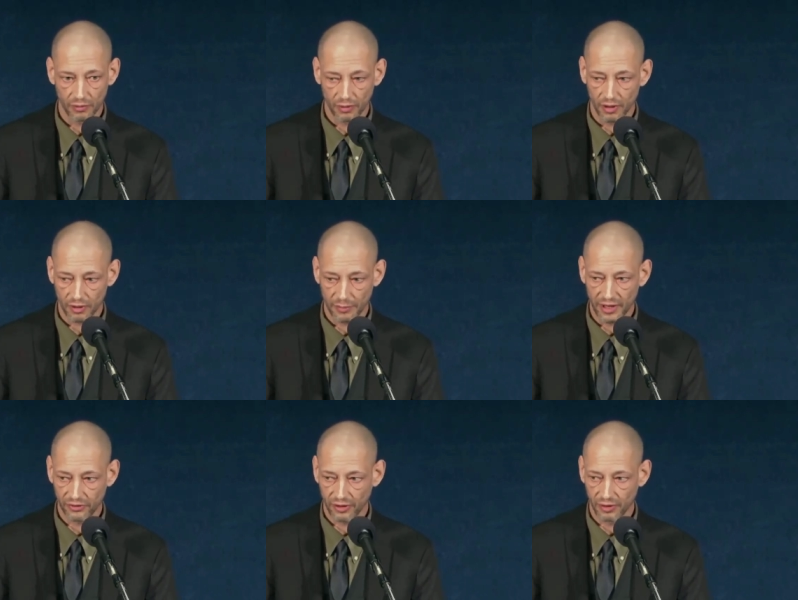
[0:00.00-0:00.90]
uh,
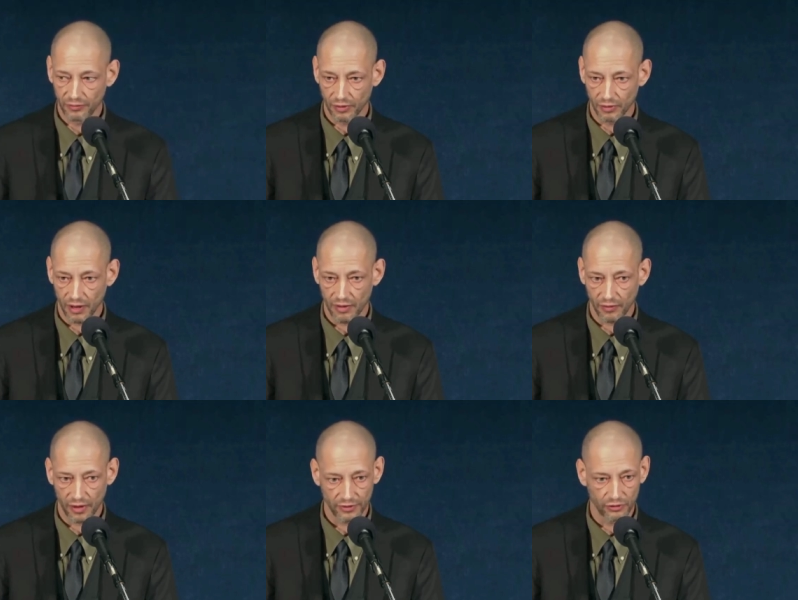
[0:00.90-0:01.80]
Command Center for Live
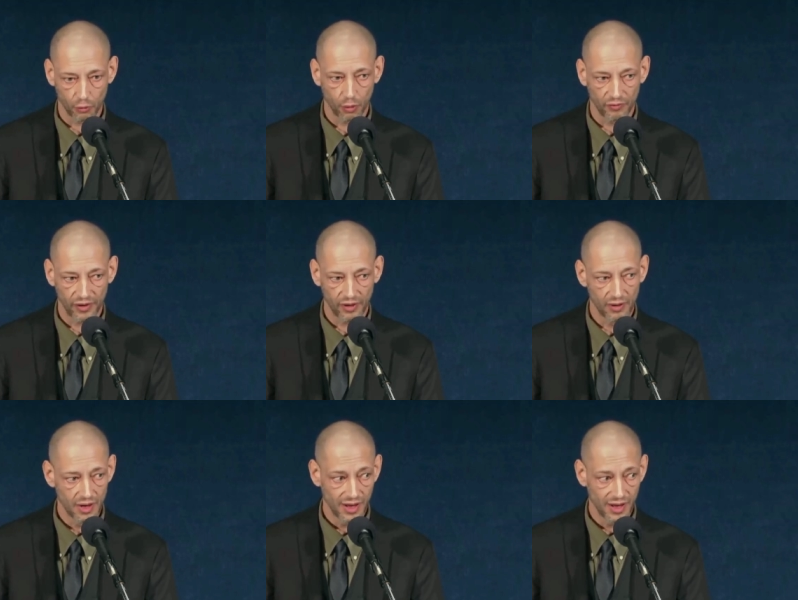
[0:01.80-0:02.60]
Fire Desert Warfare.